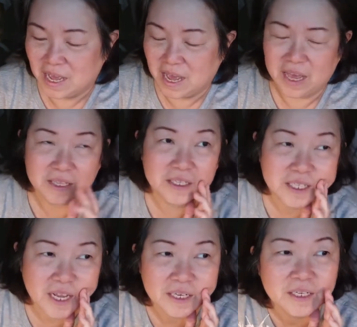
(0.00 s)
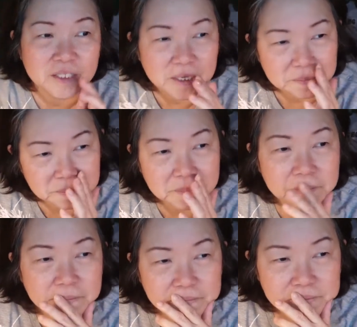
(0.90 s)
I decided, I said,
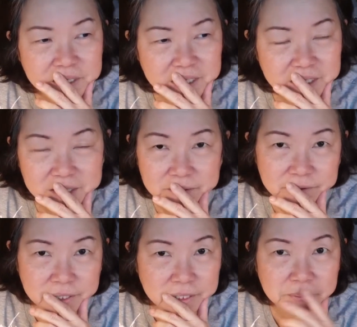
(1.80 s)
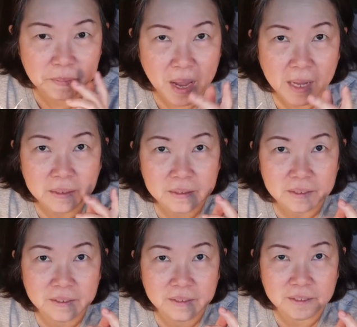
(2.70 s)
this is a really bad
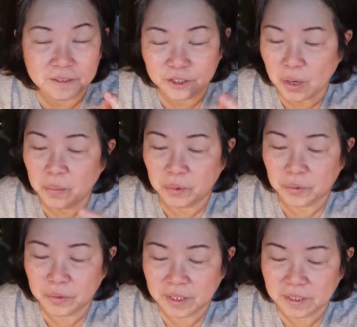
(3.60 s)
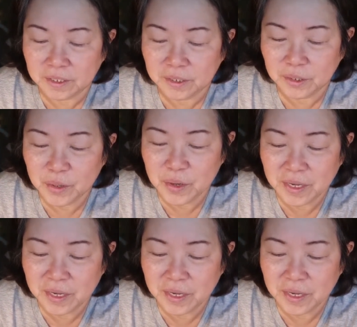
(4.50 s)
shop owner. So